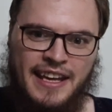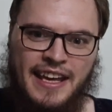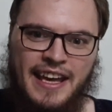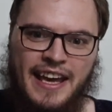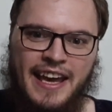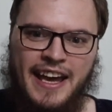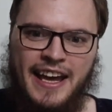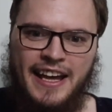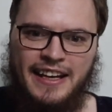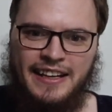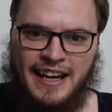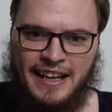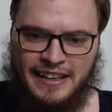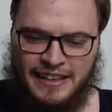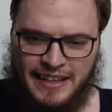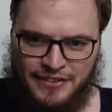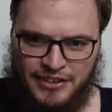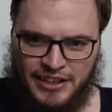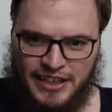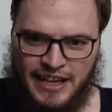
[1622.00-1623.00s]
and not
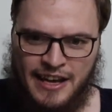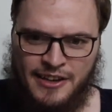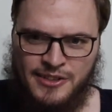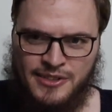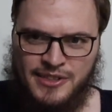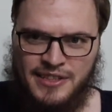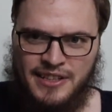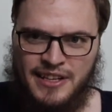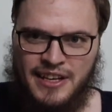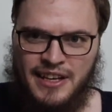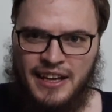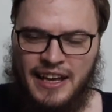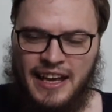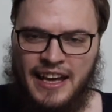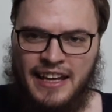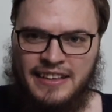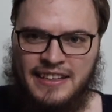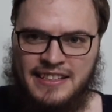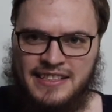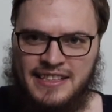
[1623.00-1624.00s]
leaving the house,
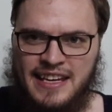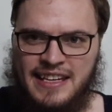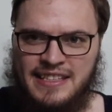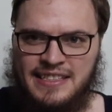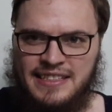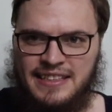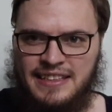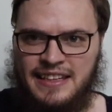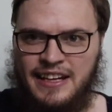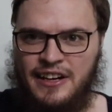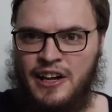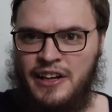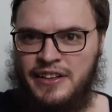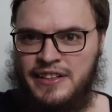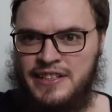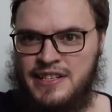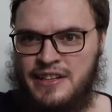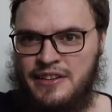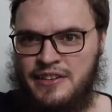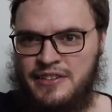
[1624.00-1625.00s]
in this case, then all
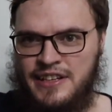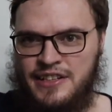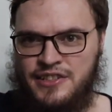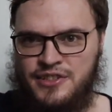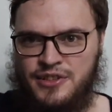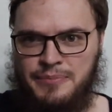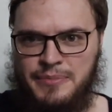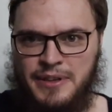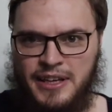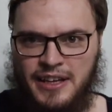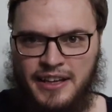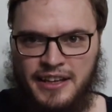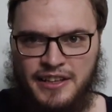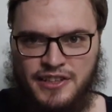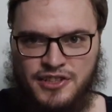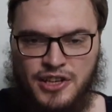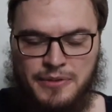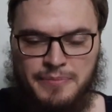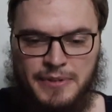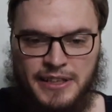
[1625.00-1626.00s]
these other things should be
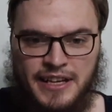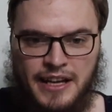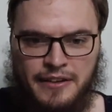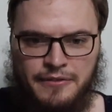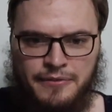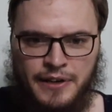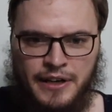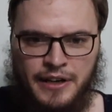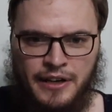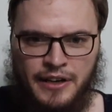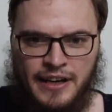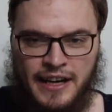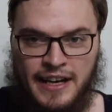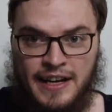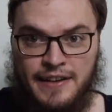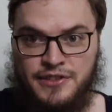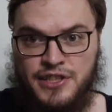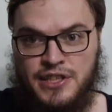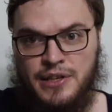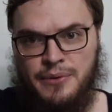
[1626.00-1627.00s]
done for her. And
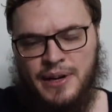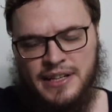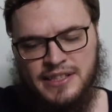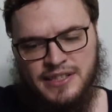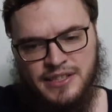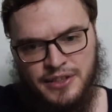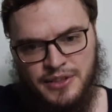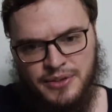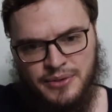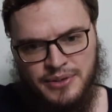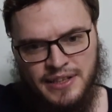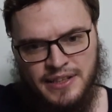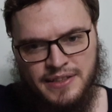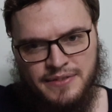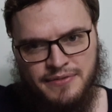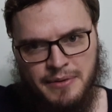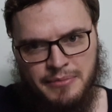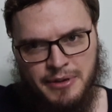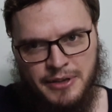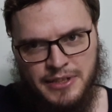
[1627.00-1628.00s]
if she wants to do things
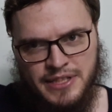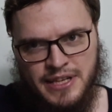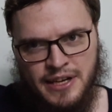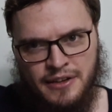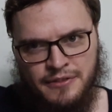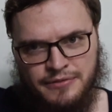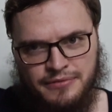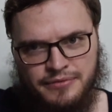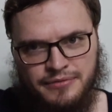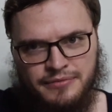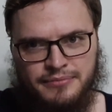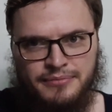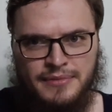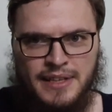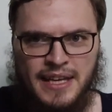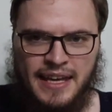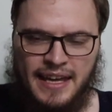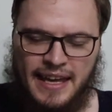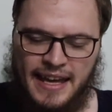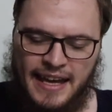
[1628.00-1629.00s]
from herself
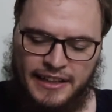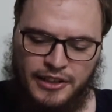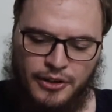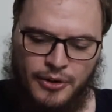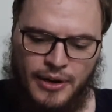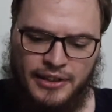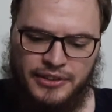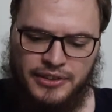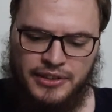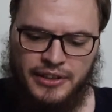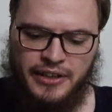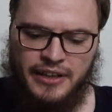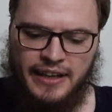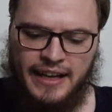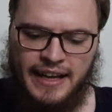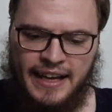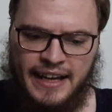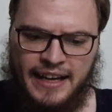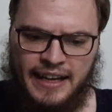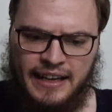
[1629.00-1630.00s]
and go out there
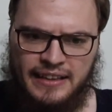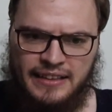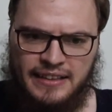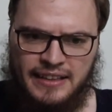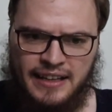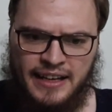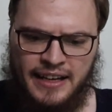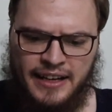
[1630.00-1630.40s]
and